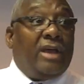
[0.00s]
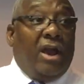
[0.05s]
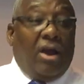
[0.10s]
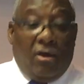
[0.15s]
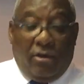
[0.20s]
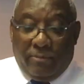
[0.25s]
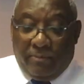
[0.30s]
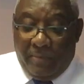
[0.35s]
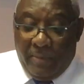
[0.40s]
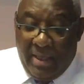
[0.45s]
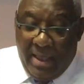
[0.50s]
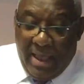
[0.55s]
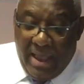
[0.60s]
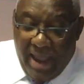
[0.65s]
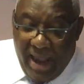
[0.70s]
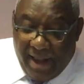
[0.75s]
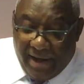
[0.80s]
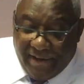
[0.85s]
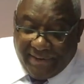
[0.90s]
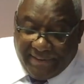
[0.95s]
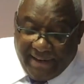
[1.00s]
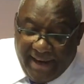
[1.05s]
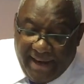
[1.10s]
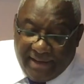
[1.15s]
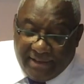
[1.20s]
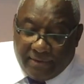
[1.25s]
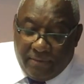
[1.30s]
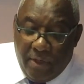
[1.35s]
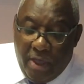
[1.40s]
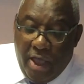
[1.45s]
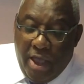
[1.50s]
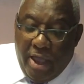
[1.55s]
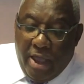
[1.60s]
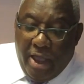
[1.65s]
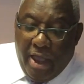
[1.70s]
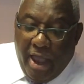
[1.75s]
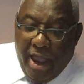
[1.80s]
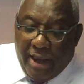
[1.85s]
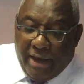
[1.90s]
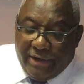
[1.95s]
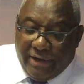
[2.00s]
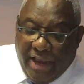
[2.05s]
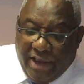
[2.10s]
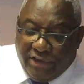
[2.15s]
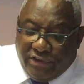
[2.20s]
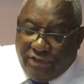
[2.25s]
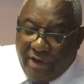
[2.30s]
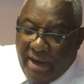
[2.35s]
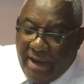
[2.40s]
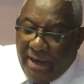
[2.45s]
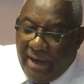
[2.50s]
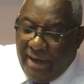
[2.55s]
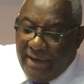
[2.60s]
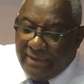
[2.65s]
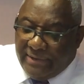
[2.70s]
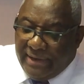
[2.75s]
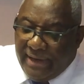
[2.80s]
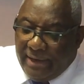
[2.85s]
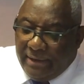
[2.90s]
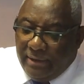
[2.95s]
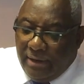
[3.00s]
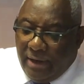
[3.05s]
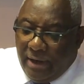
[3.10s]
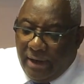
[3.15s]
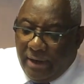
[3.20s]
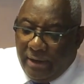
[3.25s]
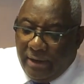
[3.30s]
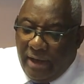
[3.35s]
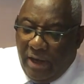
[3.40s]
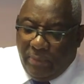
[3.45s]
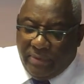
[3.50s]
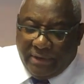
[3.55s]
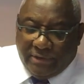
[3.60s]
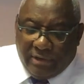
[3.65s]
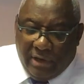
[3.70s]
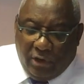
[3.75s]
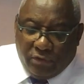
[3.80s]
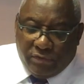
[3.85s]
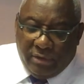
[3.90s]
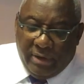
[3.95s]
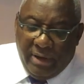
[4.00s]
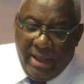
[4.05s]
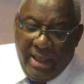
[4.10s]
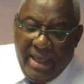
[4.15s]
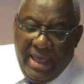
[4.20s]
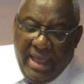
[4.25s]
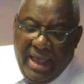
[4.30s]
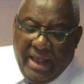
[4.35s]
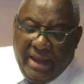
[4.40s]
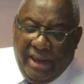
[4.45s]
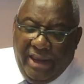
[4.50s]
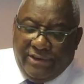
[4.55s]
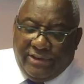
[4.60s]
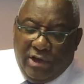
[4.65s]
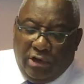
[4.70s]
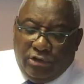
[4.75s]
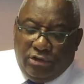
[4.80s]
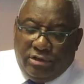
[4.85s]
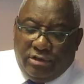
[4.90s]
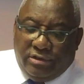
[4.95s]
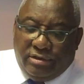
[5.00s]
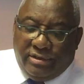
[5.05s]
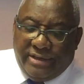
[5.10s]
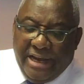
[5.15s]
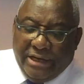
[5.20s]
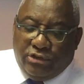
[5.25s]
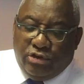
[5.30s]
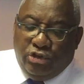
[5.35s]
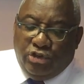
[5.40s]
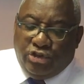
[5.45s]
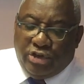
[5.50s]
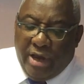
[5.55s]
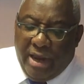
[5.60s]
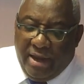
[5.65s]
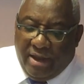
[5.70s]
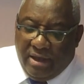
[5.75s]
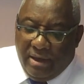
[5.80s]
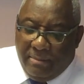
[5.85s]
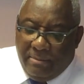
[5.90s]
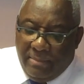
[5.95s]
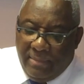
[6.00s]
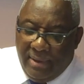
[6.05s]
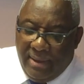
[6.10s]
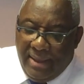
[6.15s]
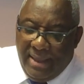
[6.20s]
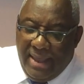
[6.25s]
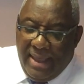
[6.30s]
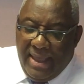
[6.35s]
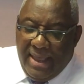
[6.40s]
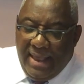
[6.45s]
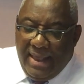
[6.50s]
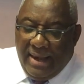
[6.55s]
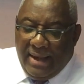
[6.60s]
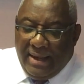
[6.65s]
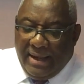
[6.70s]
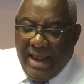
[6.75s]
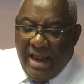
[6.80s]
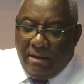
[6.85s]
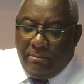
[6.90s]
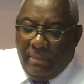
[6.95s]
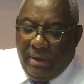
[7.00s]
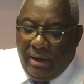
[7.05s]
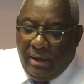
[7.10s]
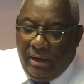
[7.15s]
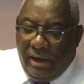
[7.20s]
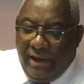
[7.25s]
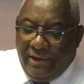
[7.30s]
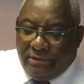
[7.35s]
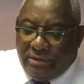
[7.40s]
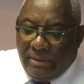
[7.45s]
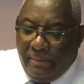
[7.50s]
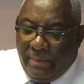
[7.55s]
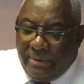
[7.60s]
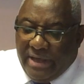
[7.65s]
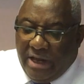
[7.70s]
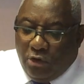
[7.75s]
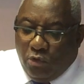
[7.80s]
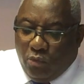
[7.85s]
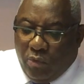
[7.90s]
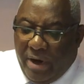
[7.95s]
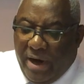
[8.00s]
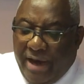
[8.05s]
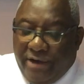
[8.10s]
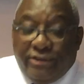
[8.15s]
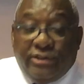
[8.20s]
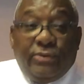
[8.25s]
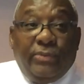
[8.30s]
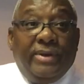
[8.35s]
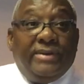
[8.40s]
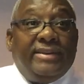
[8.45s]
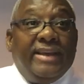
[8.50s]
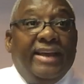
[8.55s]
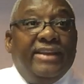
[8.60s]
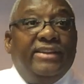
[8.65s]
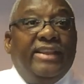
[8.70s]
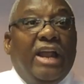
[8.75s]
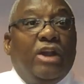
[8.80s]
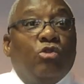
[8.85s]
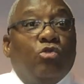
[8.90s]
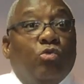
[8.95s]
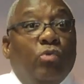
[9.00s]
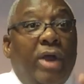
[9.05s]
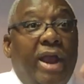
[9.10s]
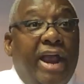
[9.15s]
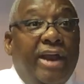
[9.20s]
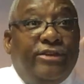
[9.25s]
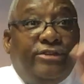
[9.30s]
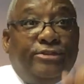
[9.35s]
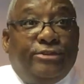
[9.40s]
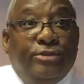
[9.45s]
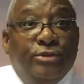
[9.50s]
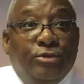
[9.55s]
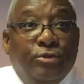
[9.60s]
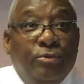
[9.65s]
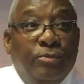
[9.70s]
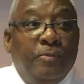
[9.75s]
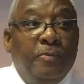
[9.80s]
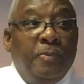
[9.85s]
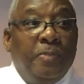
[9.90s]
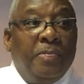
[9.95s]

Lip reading: tired. And it says, and he said he was exhausted. And Esau said to Jacob, "Let me eat some of that red stew.